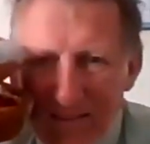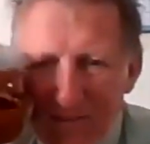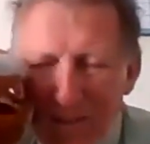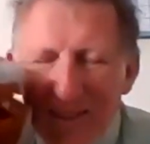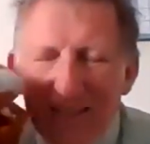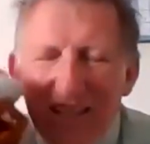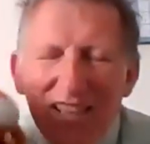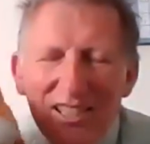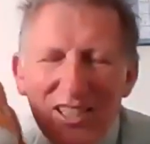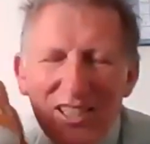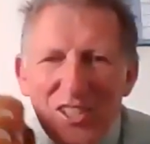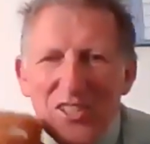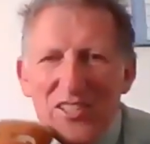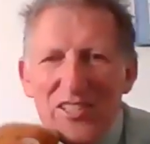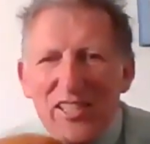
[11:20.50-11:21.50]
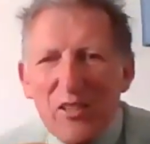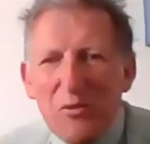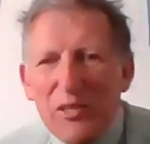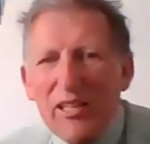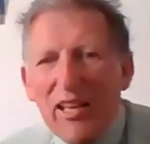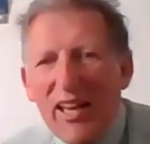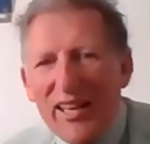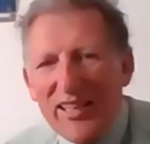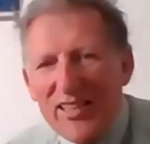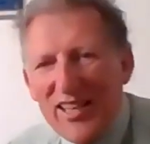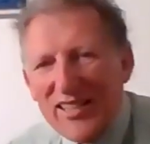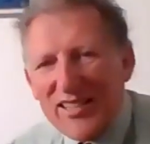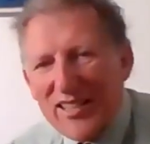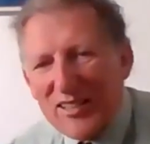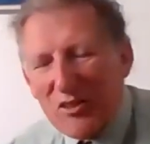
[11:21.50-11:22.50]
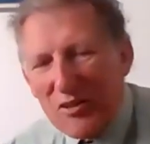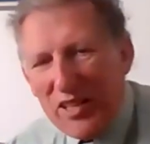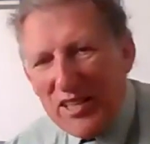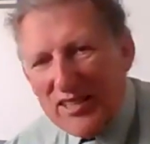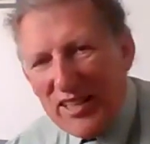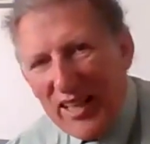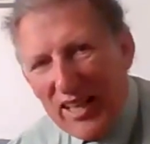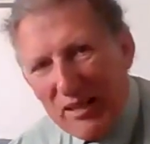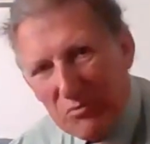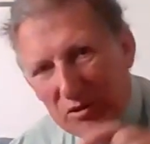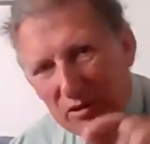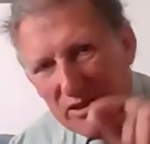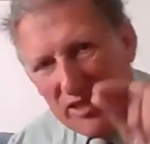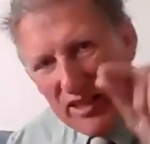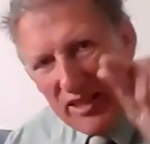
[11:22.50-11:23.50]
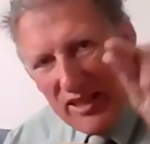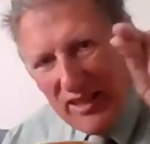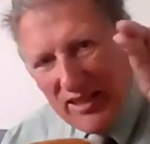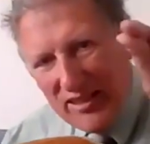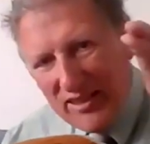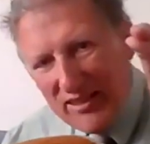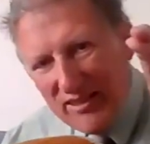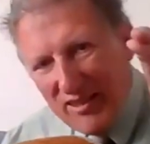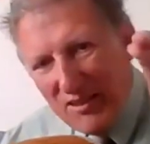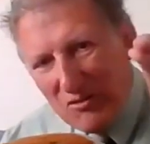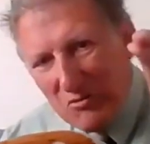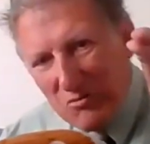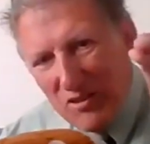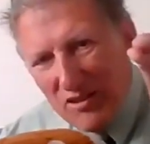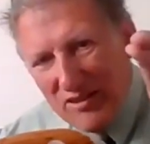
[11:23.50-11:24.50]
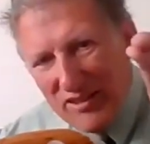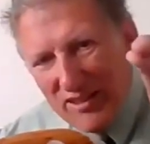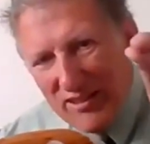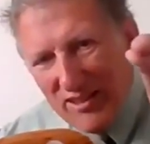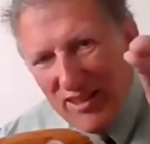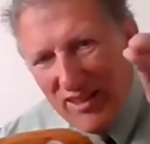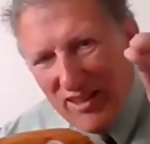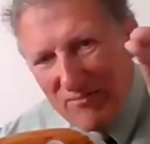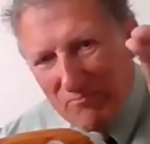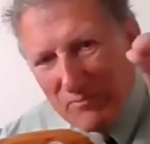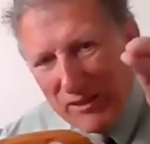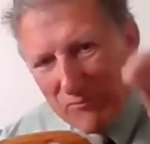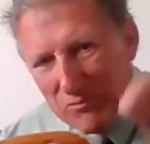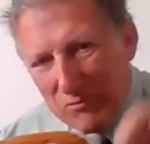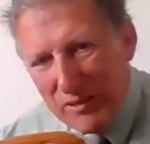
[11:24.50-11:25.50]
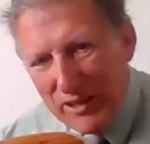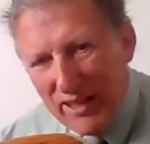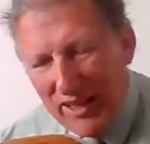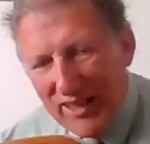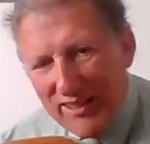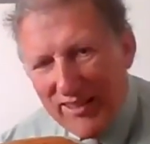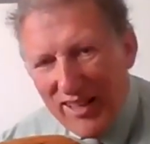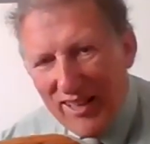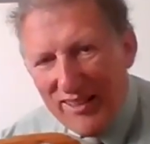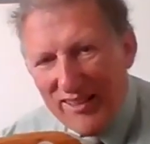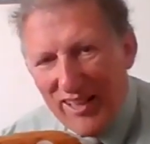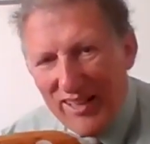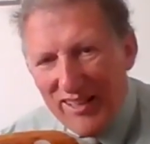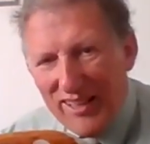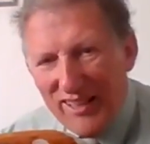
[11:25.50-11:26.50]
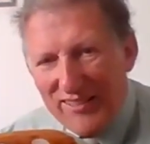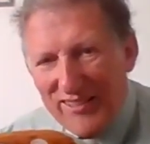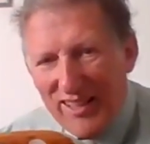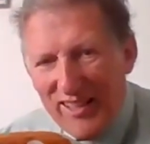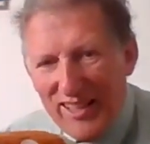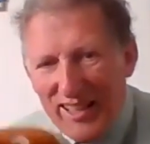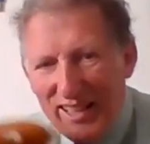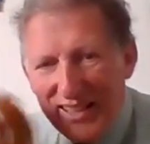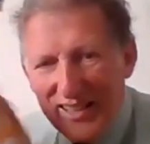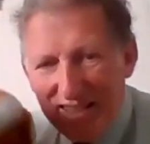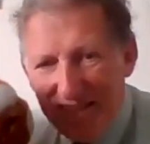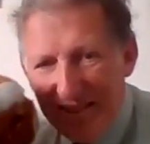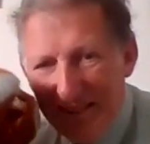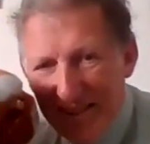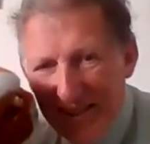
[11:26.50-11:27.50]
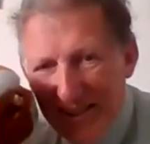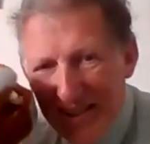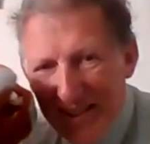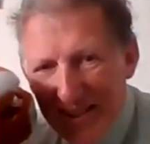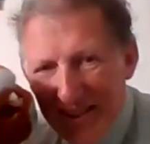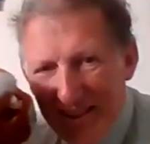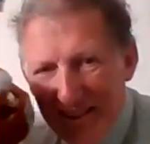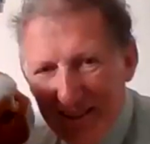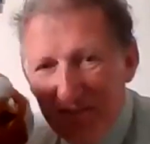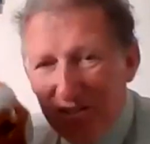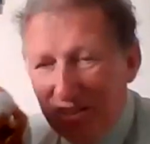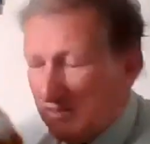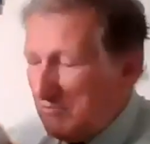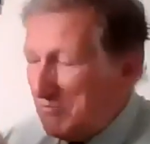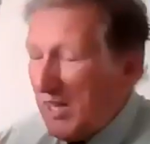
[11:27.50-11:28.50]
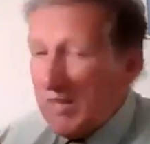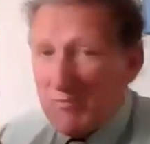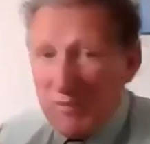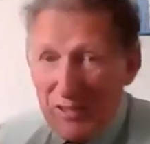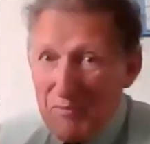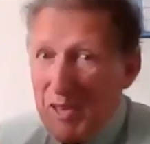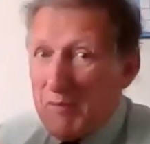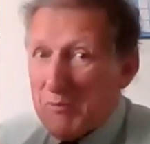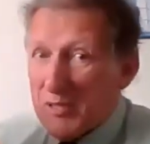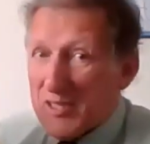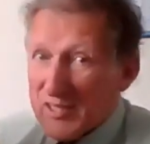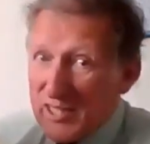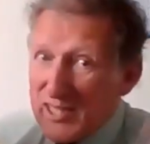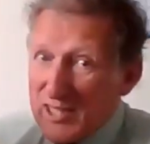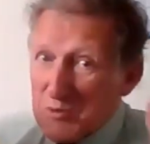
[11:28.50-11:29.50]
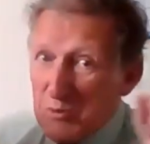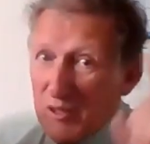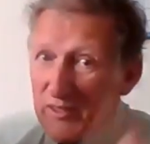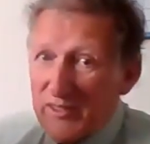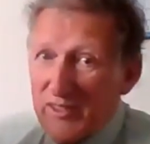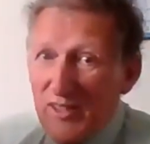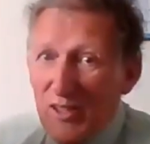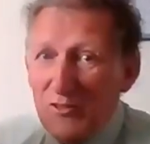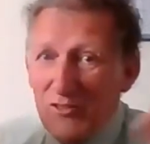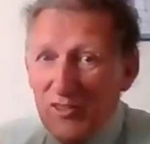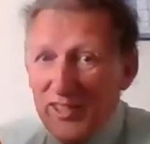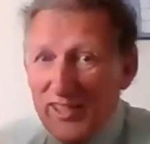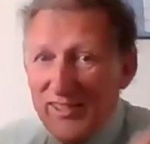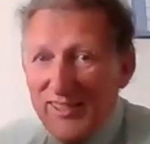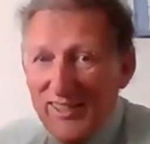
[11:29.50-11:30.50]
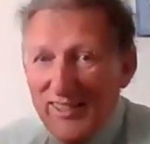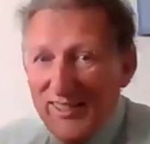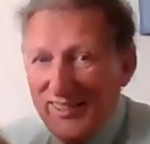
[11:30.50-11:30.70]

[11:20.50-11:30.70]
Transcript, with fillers: What? Yes, you just see a wee light. Yes, I know that's a light, but there are what there are people behind that that that, that light. Well, maybe, maybe there's at least one, hopefully.